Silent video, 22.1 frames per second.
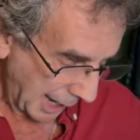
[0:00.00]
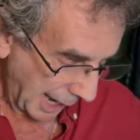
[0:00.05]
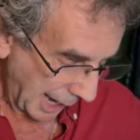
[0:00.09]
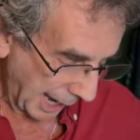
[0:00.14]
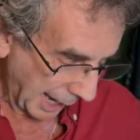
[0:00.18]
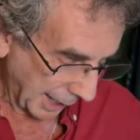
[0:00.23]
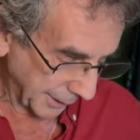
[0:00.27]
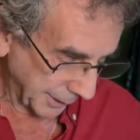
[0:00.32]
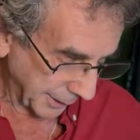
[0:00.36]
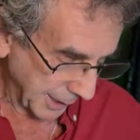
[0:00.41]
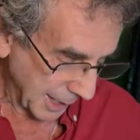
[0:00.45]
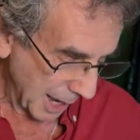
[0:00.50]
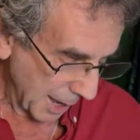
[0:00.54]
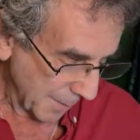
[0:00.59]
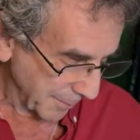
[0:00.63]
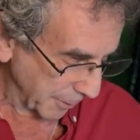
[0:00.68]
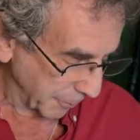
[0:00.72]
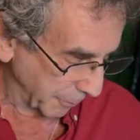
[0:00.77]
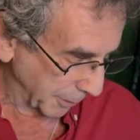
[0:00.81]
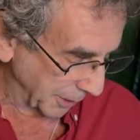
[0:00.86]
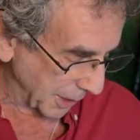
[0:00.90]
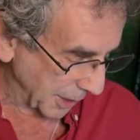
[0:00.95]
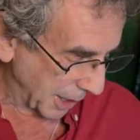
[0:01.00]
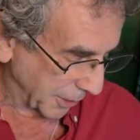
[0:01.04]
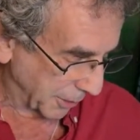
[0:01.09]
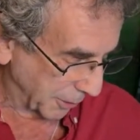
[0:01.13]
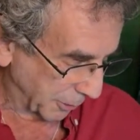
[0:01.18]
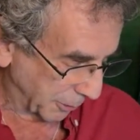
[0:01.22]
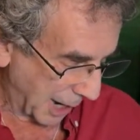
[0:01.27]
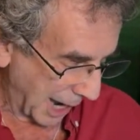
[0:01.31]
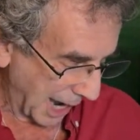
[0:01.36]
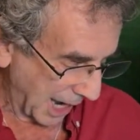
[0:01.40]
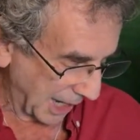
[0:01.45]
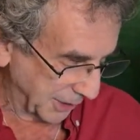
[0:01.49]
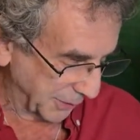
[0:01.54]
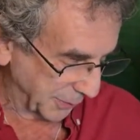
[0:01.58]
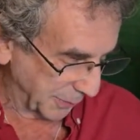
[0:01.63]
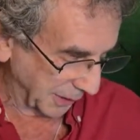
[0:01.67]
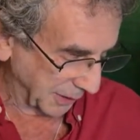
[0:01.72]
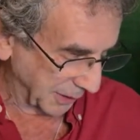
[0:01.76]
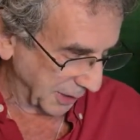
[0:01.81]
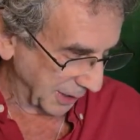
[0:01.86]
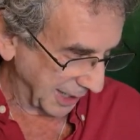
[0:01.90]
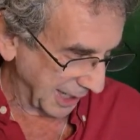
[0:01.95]
And coupled with other
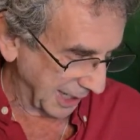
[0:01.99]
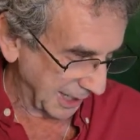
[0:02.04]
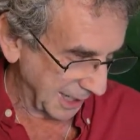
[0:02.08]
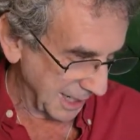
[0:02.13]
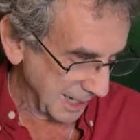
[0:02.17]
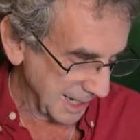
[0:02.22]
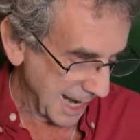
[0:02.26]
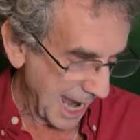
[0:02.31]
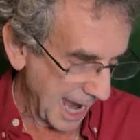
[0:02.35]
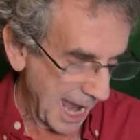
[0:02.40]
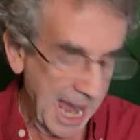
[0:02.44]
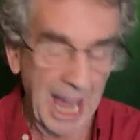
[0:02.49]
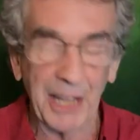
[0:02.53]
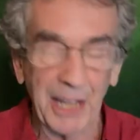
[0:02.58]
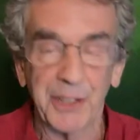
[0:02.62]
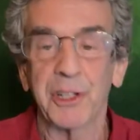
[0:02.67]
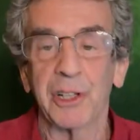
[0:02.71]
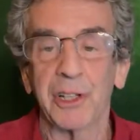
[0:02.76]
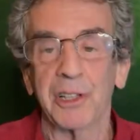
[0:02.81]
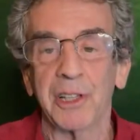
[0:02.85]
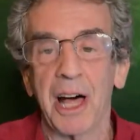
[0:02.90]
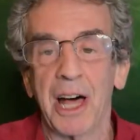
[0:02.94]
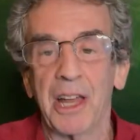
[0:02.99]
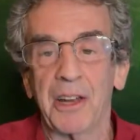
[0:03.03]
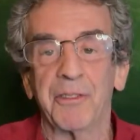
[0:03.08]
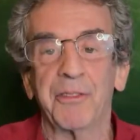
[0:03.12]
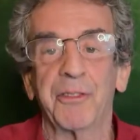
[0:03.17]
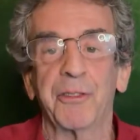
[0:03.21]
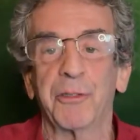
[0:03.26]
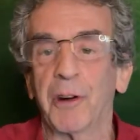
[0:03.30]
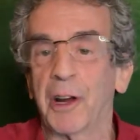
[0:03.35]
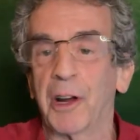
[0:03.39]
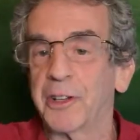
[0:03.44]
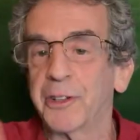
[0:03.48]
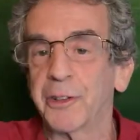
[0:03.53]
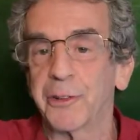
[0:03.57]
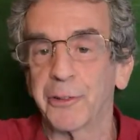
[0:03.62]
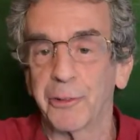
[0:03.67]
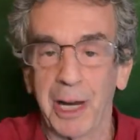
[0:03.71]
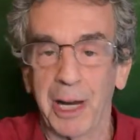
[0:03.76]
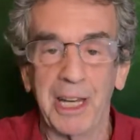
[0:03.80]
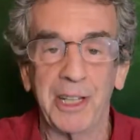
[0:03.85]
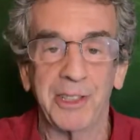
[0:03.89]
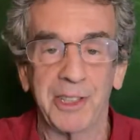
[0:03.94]
aspects, it can enhance a lot of
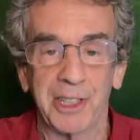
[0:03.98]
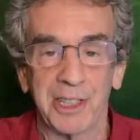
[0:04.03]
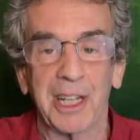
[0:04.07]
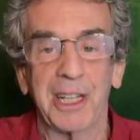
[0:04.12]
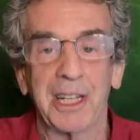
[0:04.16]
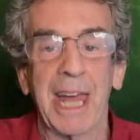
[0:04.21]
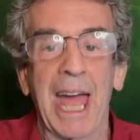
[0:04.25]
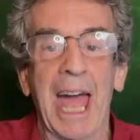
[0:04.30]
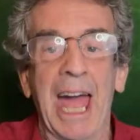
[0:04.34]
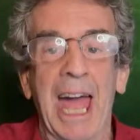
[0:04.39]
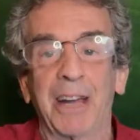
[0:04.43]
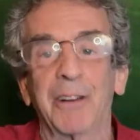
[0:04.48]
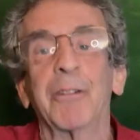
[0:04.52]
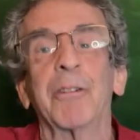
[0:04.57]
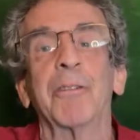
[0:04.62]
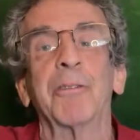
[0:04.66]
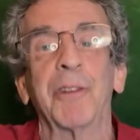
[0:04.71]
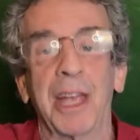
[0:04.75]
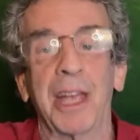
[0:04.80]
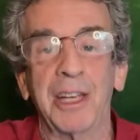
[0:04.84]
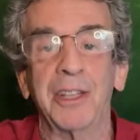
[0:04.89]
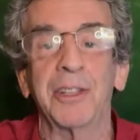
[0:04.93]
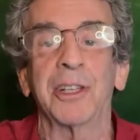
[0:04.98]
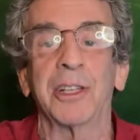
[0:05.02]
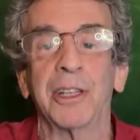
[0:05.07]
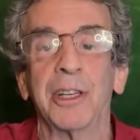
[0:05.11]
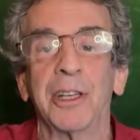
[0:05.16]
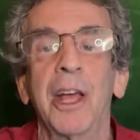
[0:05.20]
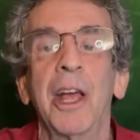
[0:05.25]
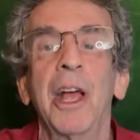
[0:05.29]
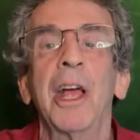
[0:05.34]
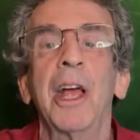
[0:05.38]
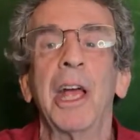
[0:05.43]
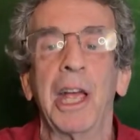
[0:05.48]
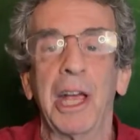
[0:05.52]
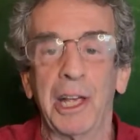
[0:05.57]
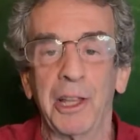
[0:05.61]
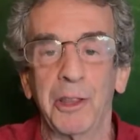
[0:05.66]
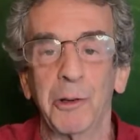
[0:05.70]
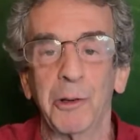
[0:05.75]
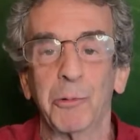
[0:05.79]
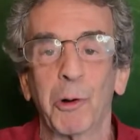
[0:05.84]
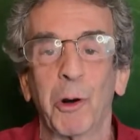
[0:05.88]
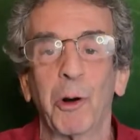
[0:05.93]
frustration and aggravation
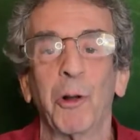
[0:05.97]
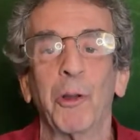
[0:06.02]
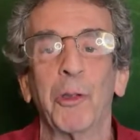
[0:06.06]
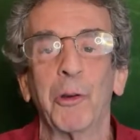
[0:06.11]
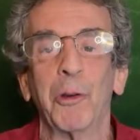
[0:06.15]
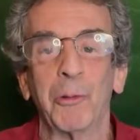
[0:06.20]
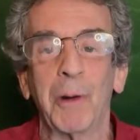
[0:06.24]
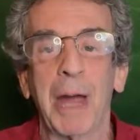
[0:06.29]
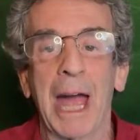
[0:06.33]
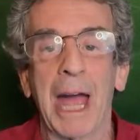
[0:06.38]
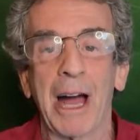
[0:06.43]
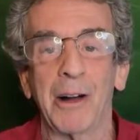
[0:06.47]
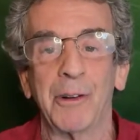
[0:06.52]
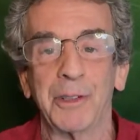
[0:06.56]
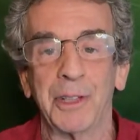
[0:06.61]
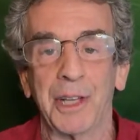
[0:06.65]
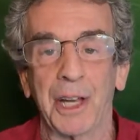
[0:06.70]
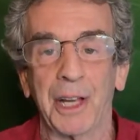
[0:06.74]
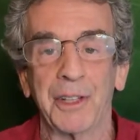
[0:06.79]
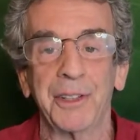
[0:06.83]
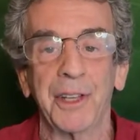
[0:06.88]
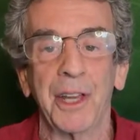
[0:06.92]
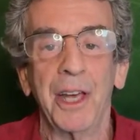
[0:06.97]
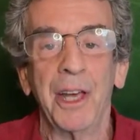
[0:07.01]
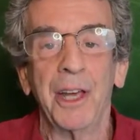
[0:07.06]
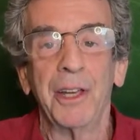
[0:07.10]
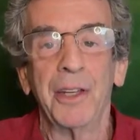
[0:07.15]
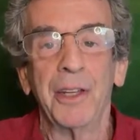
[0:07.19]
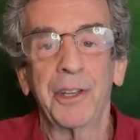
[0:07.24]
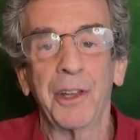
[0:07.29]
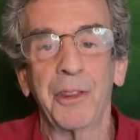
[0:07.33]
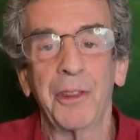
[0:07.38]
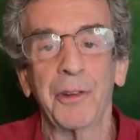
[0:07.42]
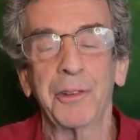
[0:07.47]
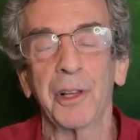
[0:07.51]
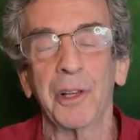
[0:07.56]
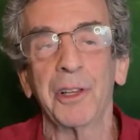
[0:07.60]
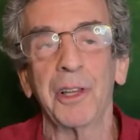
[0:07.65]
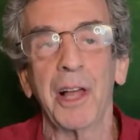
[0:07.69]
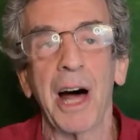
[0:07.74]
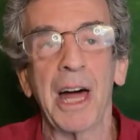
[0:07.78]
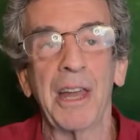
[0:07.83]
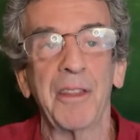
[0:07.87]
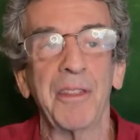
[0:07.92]
in the world around us. So there's a
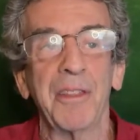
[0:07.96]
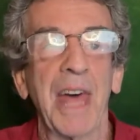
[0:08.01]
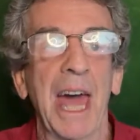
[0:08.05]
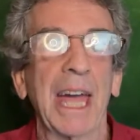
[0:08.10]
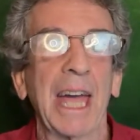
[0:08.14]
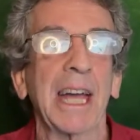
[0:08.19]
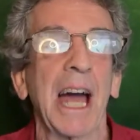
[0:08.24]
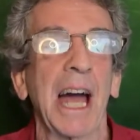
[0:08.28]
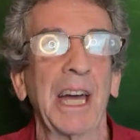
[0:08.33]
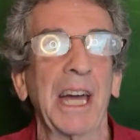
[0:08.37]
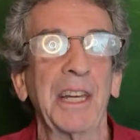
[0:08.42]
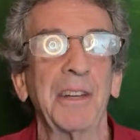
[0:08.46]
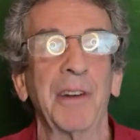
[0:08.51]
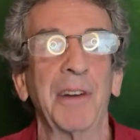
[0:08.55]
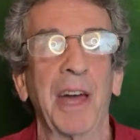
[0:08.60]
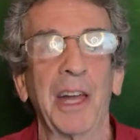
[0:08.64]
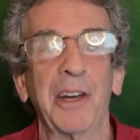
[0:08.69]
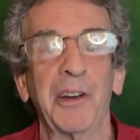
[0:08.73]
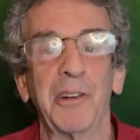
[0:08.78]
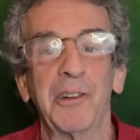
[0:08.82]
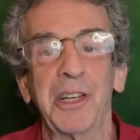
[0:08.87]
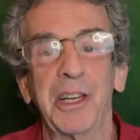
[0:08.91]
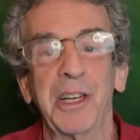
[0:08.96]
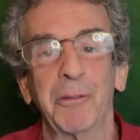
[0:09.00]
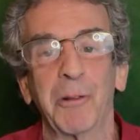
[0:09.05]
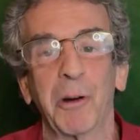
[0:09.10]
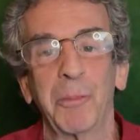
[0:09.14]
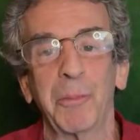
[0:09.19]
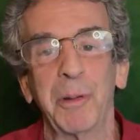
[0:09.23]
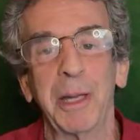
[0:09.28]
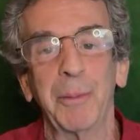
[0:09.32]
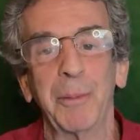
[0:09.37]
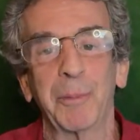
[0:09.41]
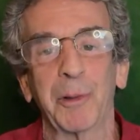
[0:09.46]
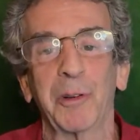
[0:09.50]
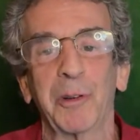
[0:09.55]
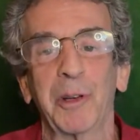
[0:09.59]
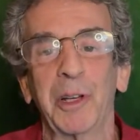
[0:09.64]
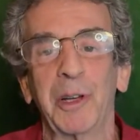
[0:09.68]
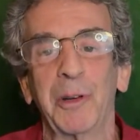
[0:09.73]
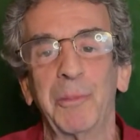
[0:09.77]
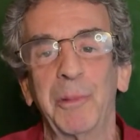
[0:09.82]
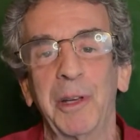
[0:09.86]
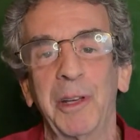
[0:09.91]
lot of that kind of energy where people are
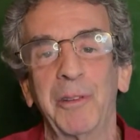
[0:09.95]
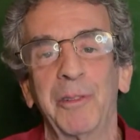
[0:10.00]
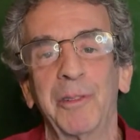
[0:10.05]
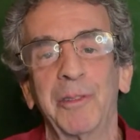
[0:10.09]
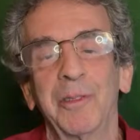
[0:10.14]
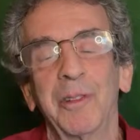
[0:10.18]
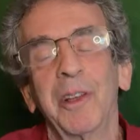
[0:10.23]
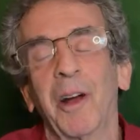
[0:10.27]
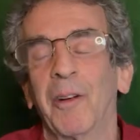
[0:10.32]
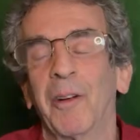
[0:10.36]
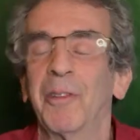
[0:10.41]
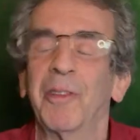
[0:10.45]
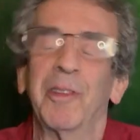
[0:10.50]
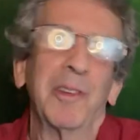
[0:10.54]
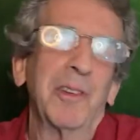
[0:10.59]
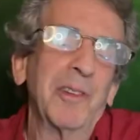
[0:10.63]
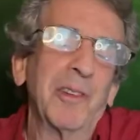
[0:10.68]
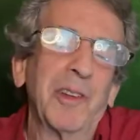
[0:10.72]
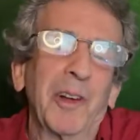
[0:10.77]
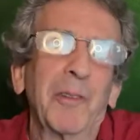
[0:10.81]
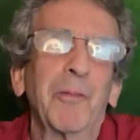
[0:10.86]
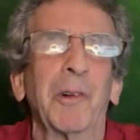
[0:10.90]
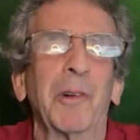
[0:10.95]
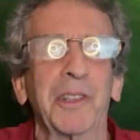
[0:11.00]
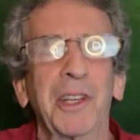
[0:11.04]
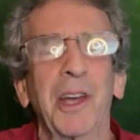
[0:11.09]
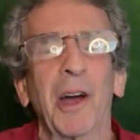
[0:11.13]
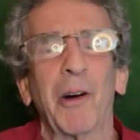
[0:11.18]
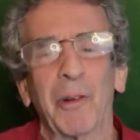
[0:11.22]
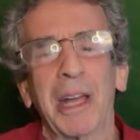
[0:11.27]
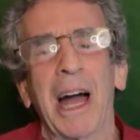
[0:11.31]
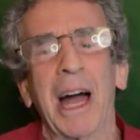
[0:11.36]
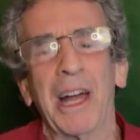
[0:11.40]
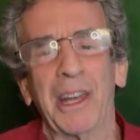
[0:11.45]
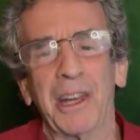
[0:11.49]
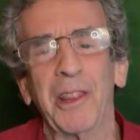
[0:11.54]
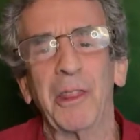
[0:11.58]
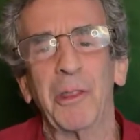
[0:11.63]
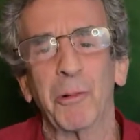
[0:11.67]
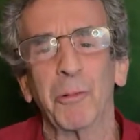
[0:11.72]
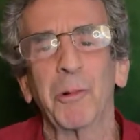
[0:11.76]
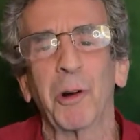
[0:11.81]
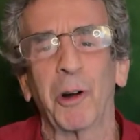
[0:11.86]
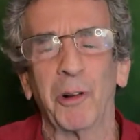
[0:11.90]
going to be, you know, look what's going on in
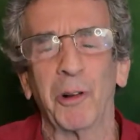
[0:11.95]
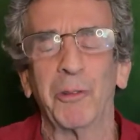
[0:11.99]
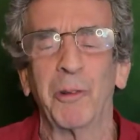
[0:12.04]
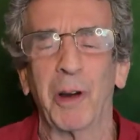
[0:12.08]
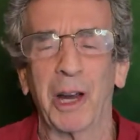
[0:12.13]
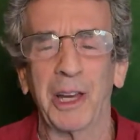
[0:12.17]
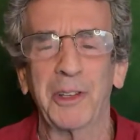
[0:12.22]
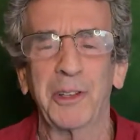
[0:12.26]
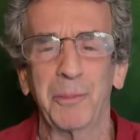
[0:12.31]
the world, right?